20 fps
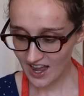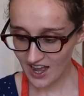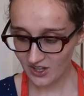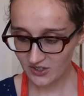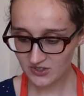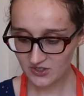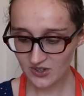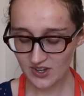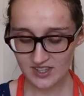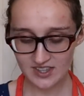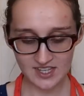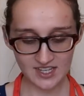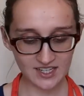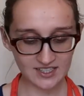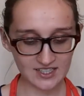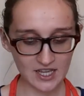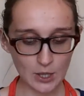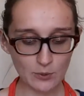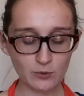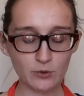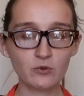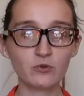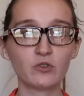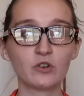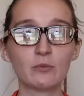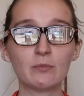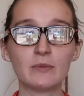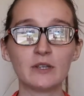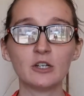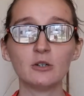also, I think it's helpful
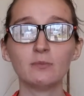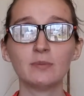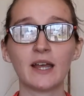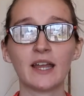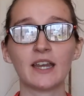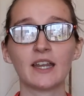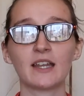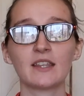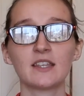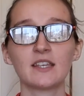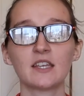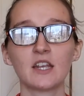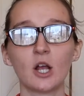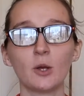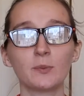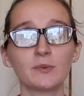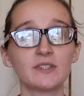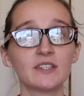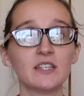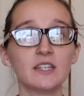for meal planning. I think it helps